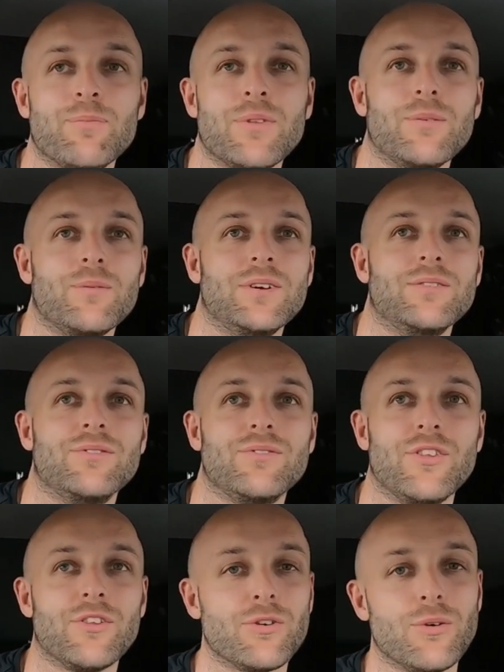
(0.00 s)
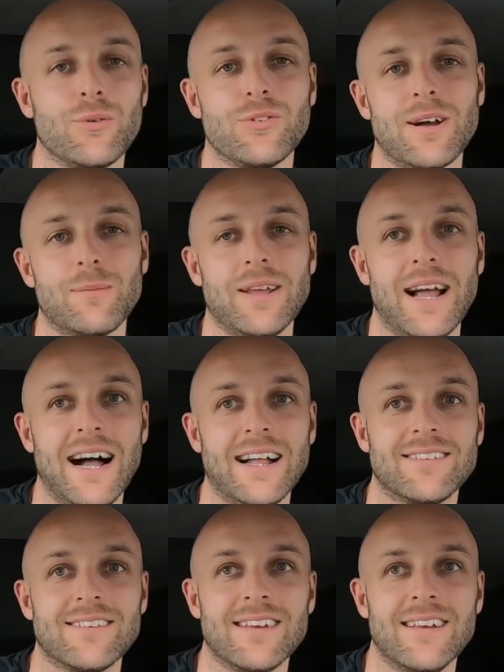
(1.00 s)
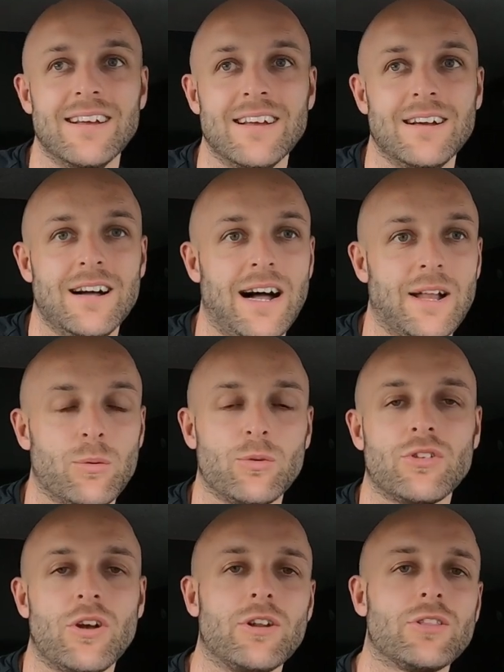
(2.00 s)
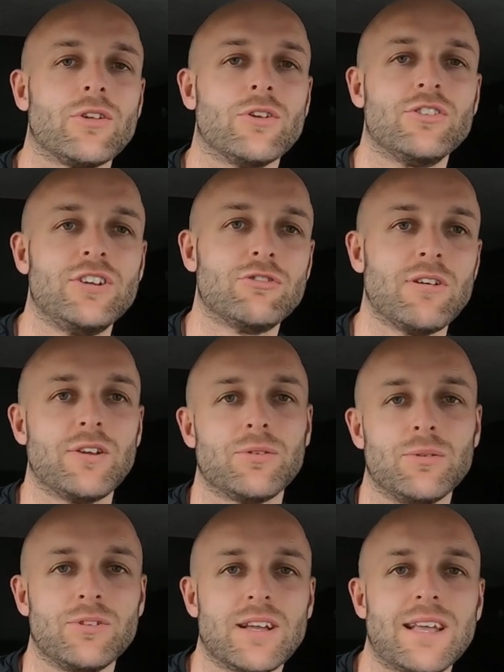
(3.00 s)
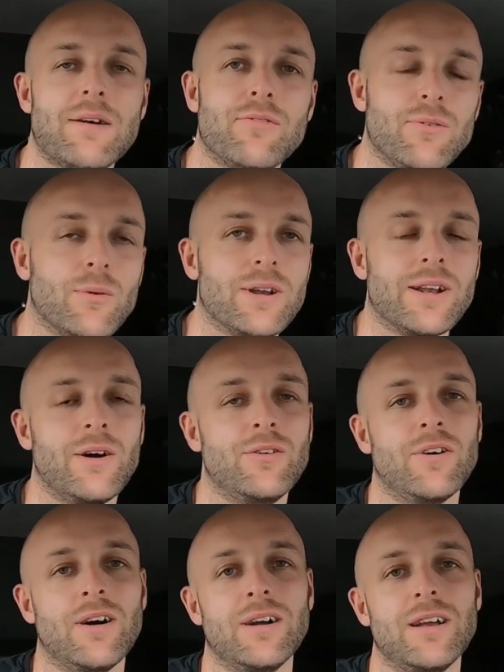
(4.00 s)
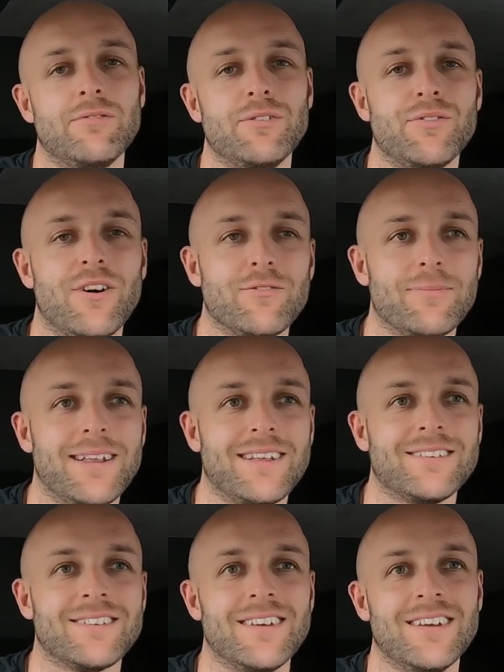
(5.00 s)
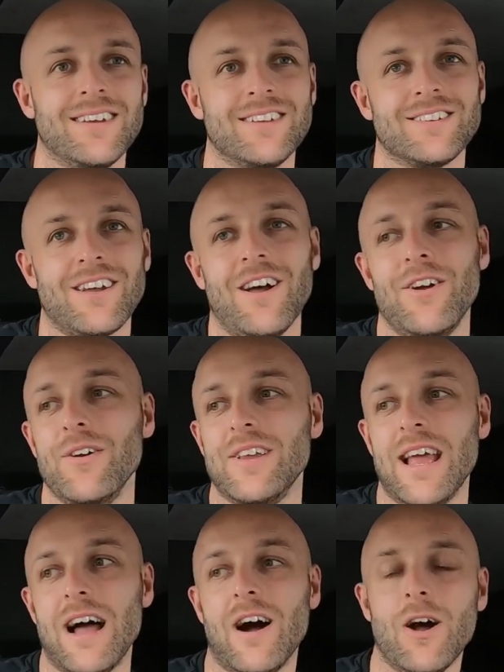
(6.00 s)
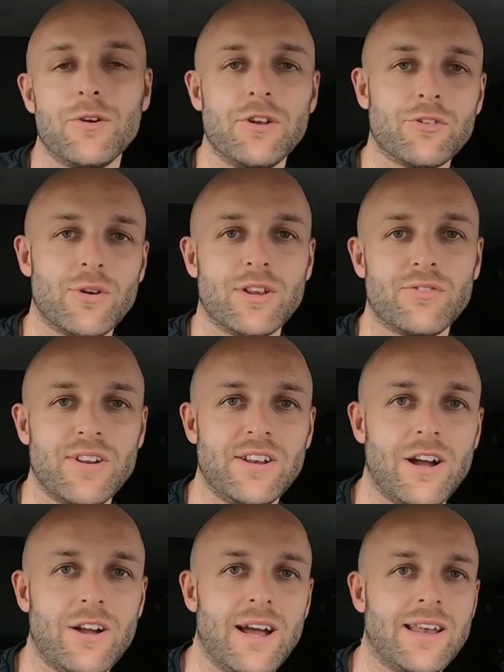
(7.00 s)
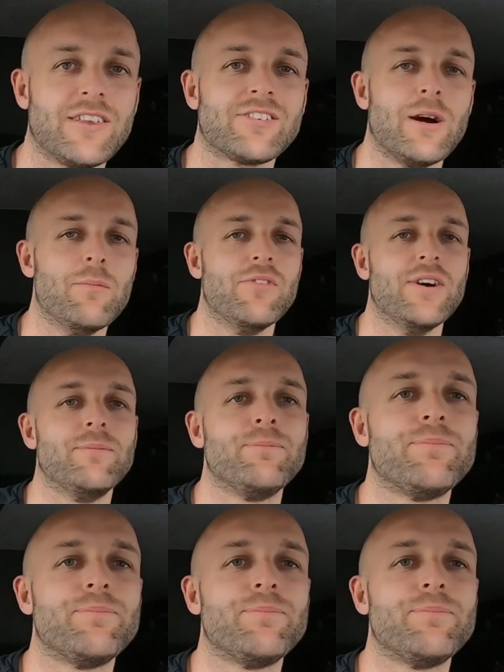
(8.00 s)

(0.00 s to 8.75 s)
with the tools that we had, and also the dodgy trestles that kept falling over every 5 minutes. So yeah, I hope you enjoy this video and let's get on with it.